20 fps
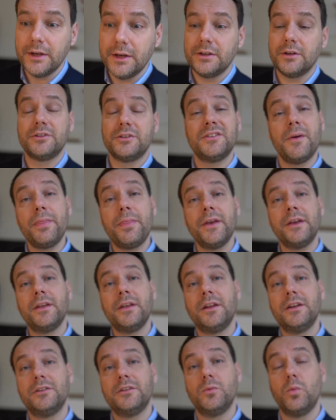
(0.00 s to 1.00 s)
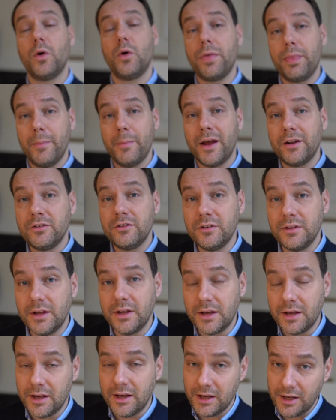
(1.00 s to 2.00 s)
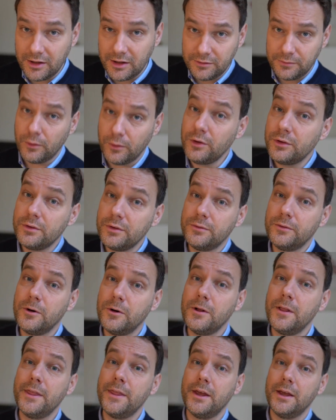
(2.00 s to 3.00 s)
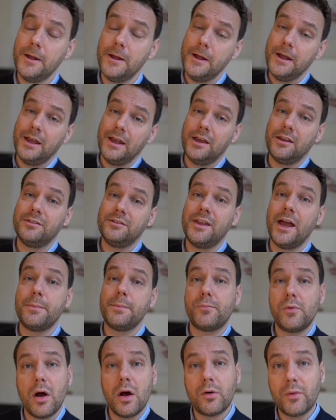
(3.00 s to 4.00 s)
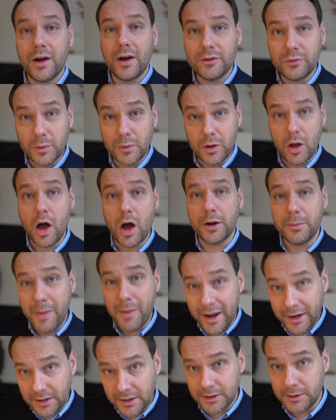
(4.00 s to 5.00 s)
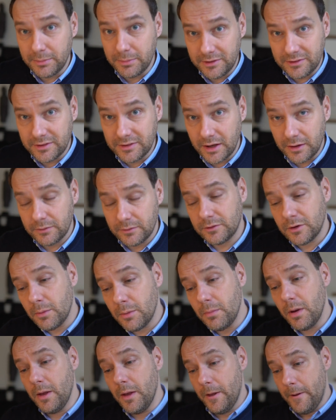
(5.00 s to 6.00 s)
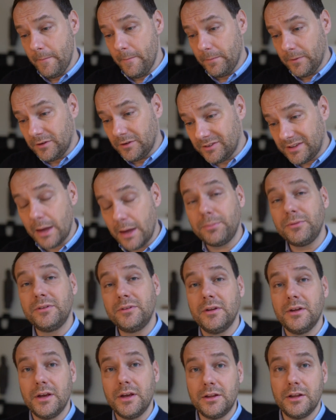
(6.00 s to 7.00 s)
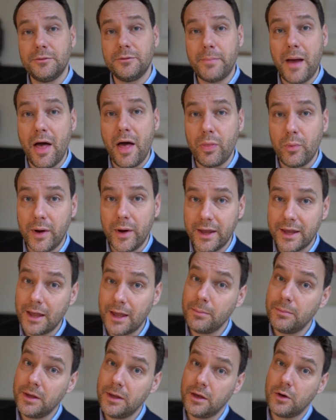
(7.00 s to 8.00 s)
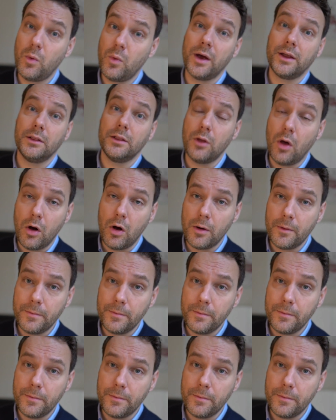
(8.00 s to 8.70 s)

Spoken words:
Now, something that is worth mentioning is, first of all, is that progress will automatically be saved. Some steps in this pathway can be quite long,